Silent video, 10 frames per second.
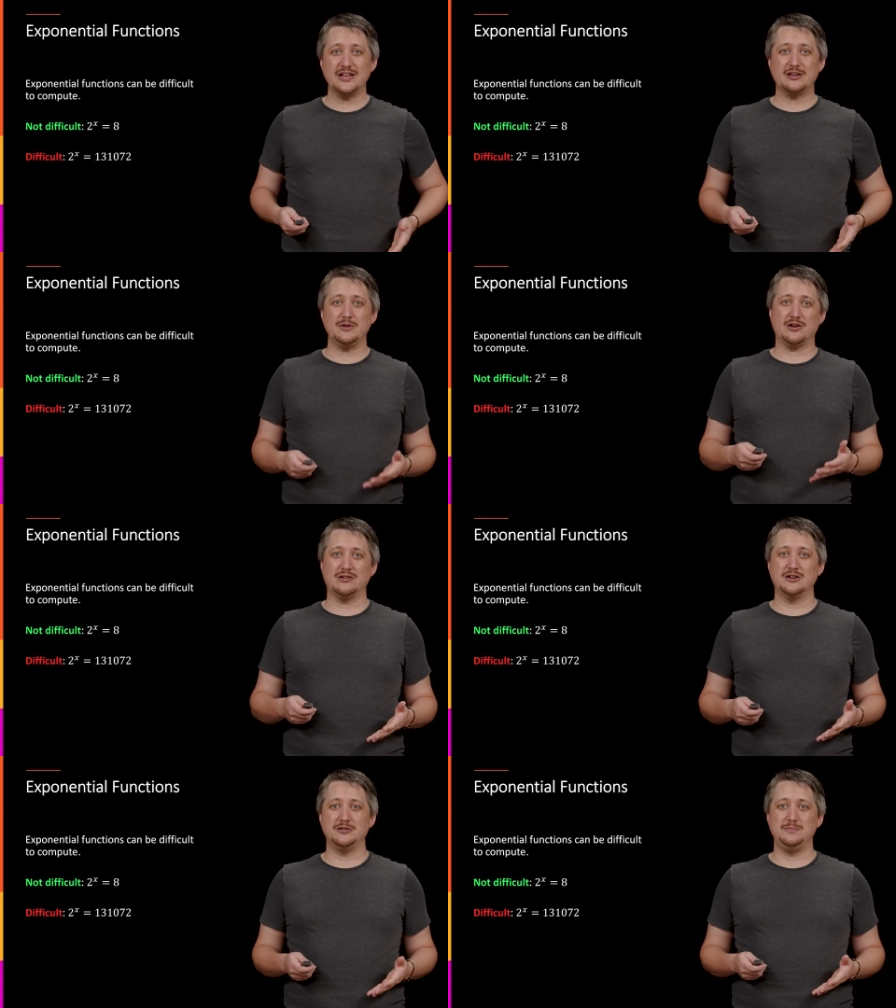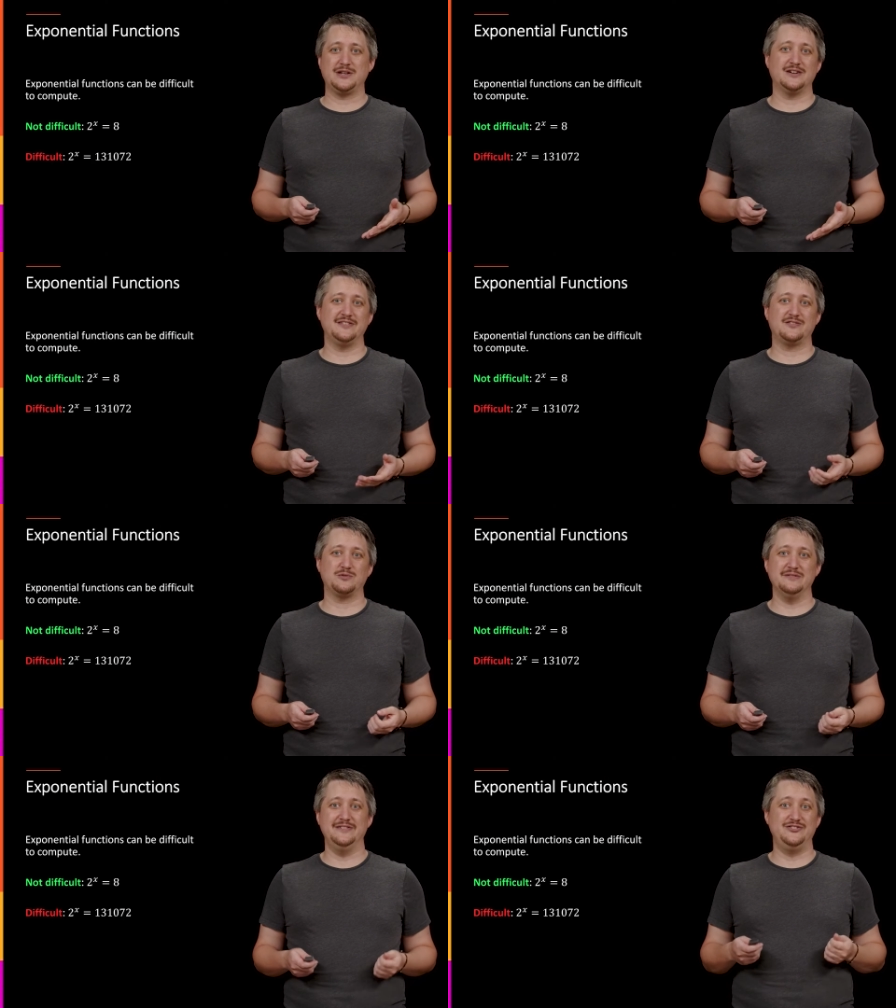It can be hard because it's
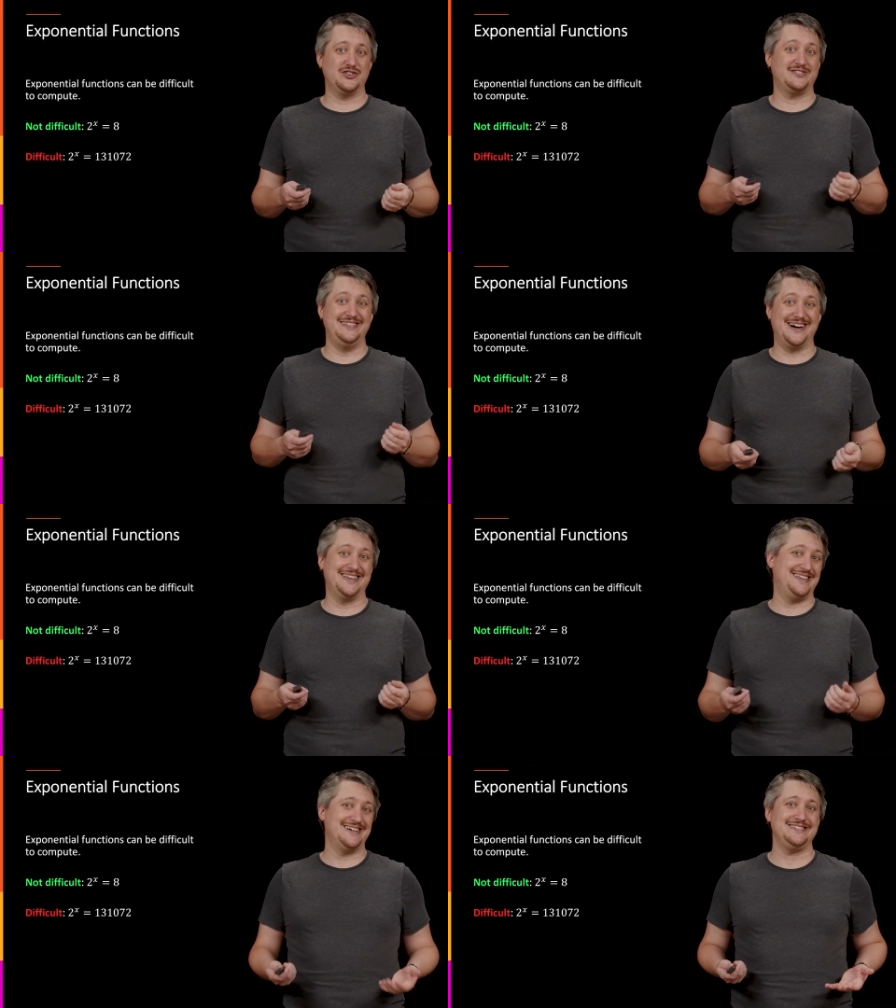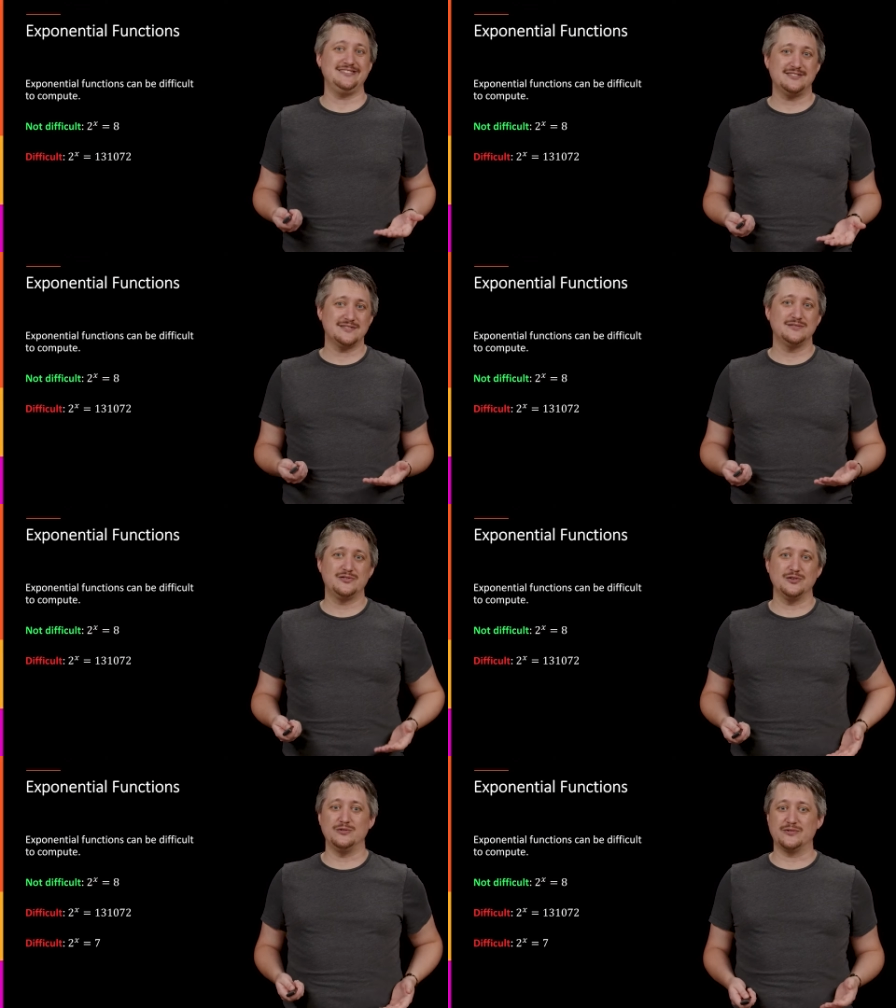sort of just not nice.
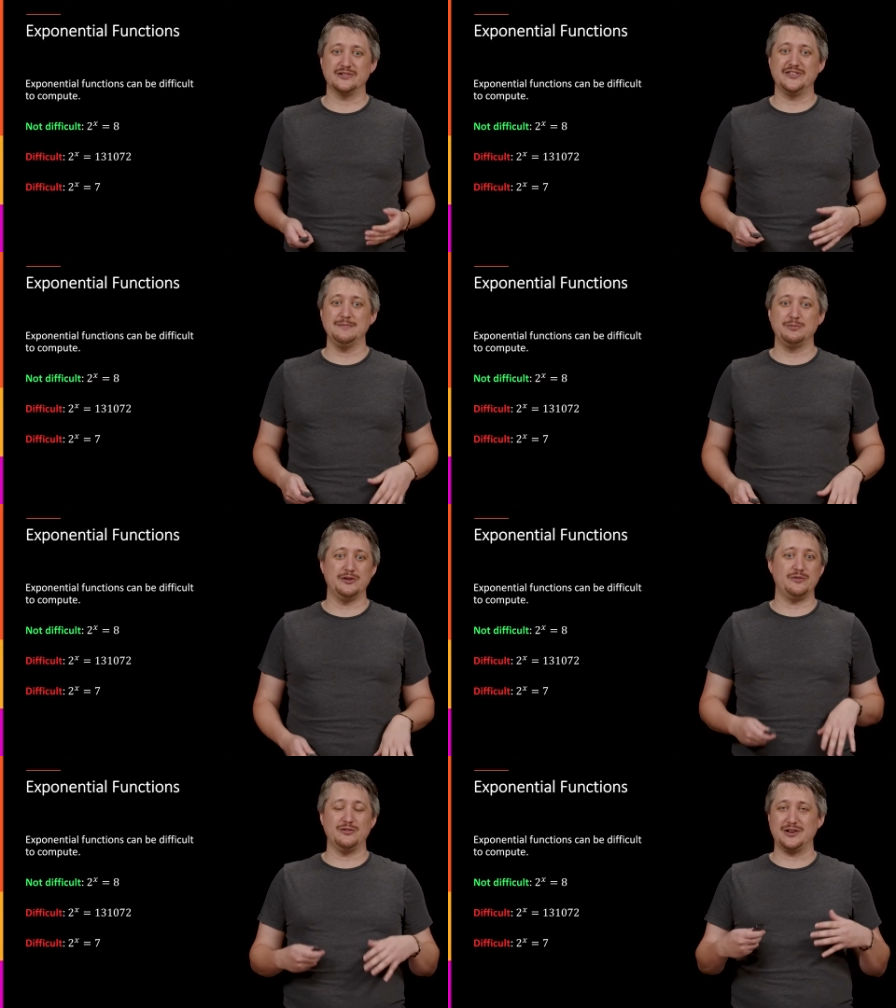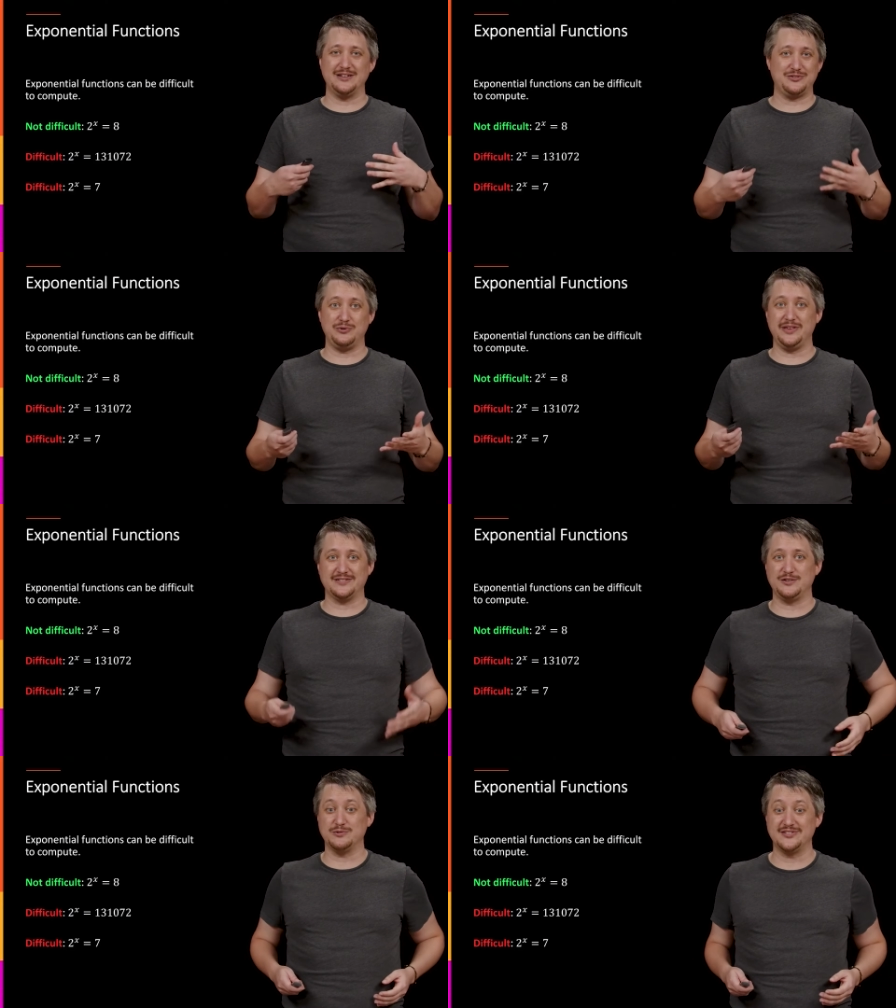So, for example, if we look at 2 to the
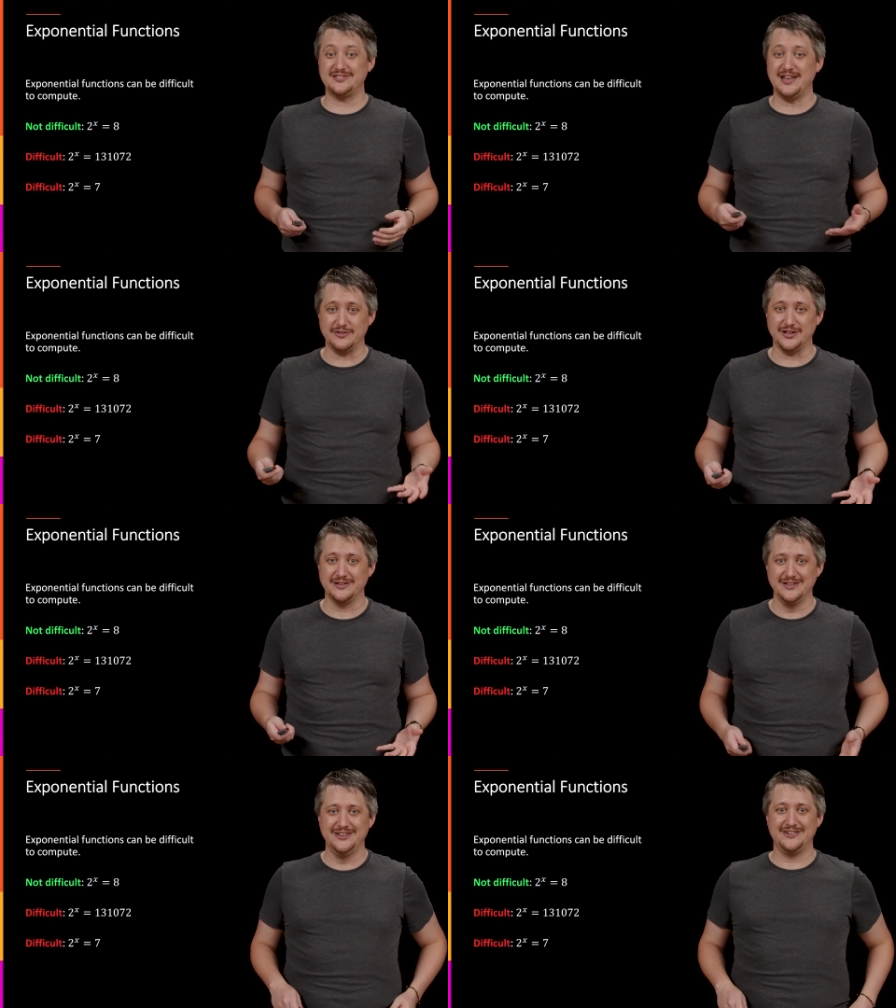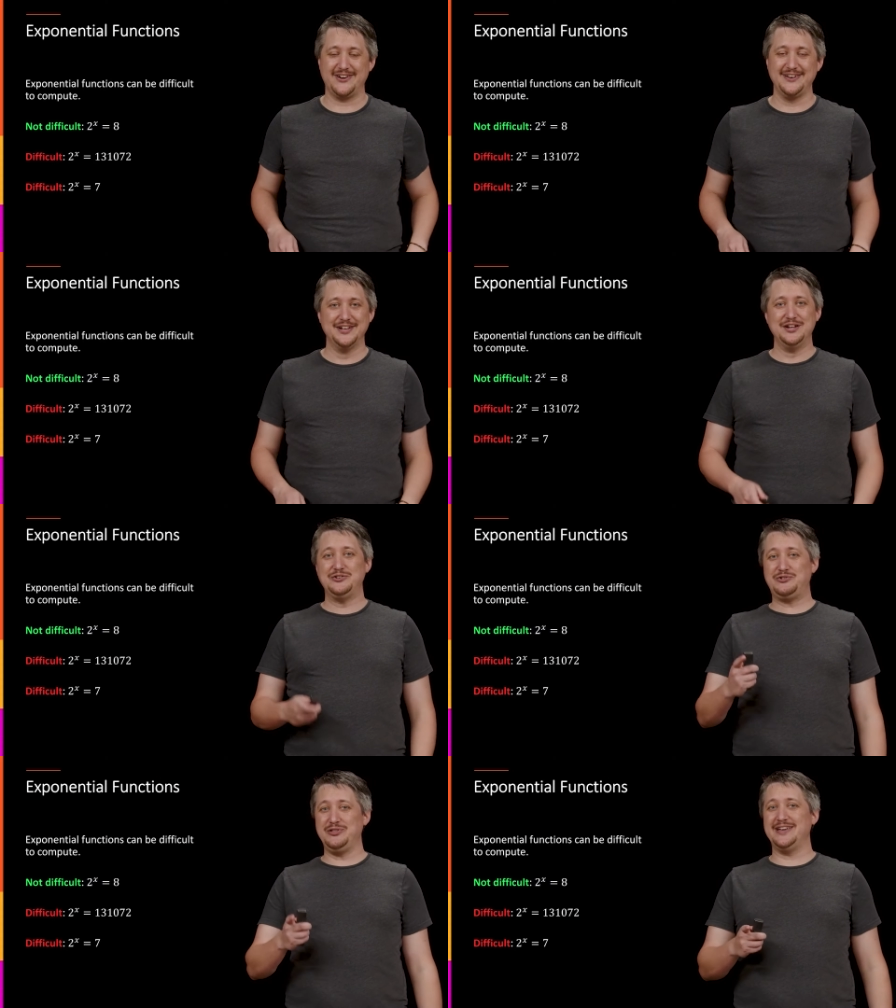x equals 7, right?
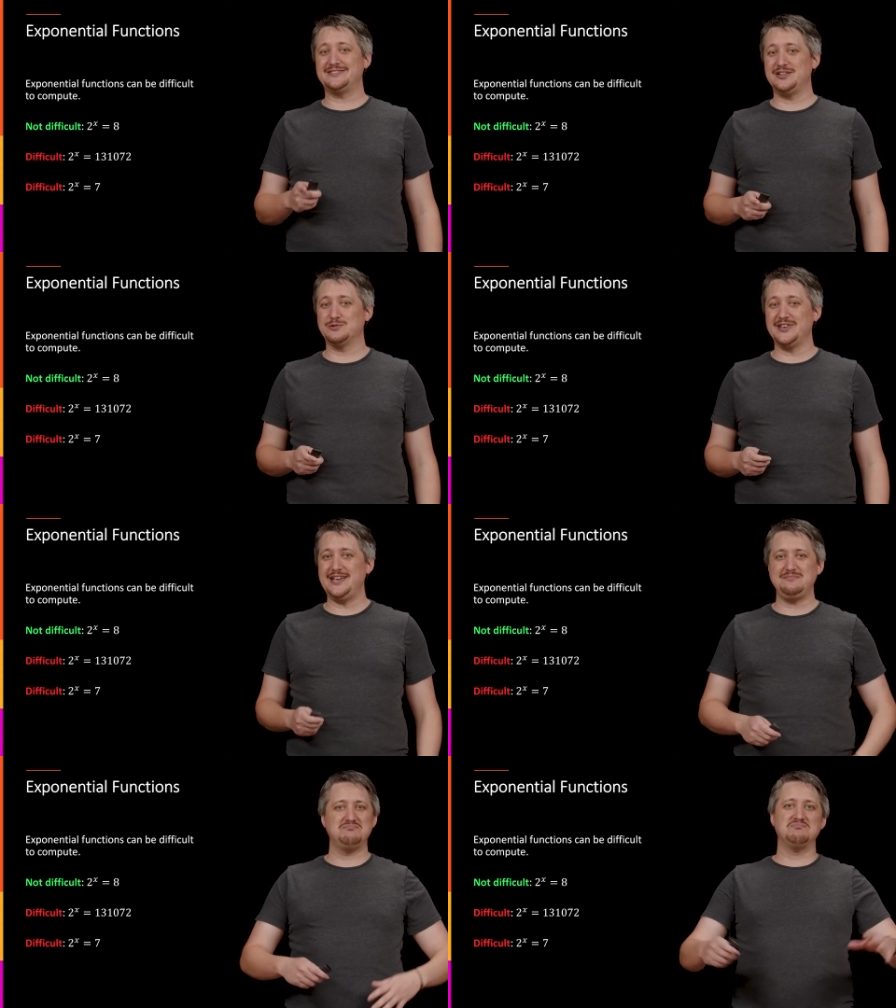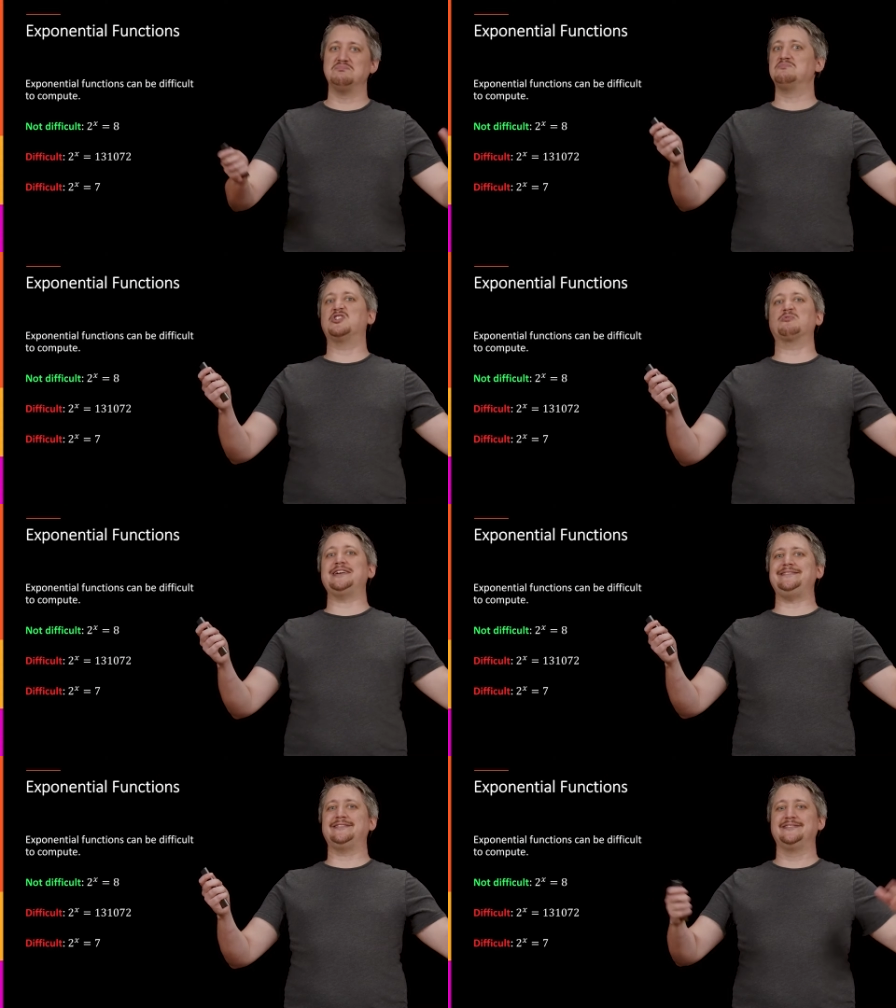2 to the x equals 8,
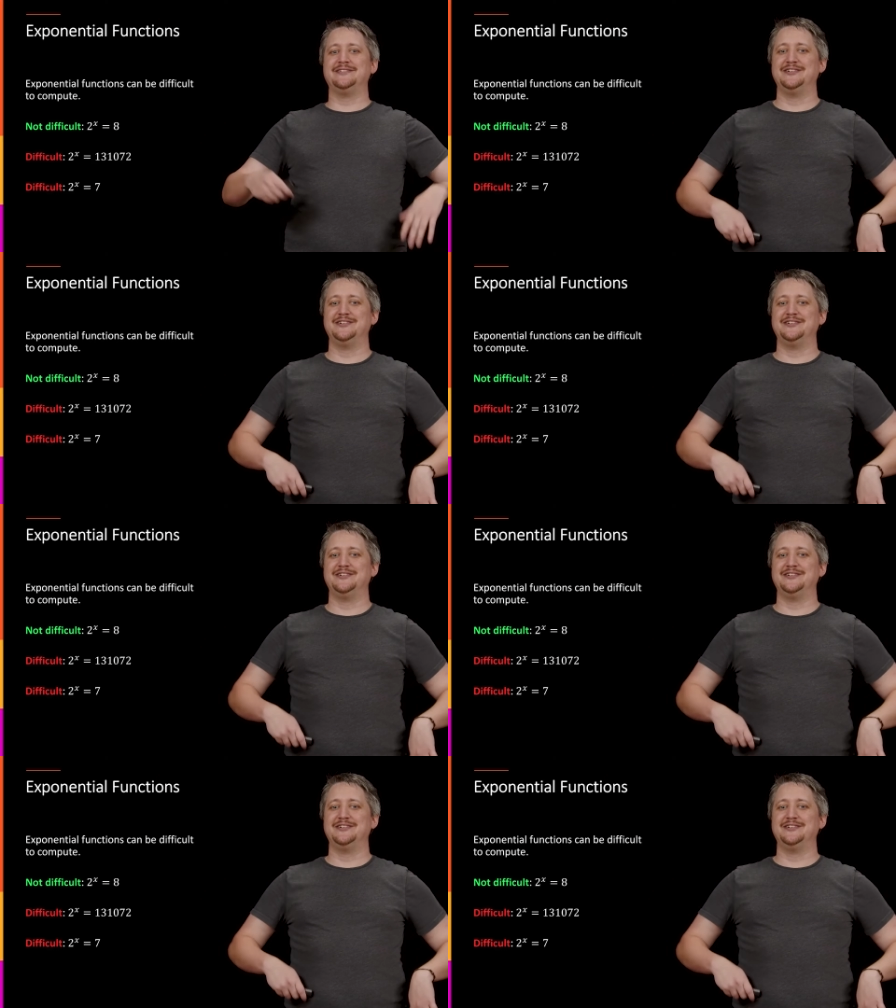great.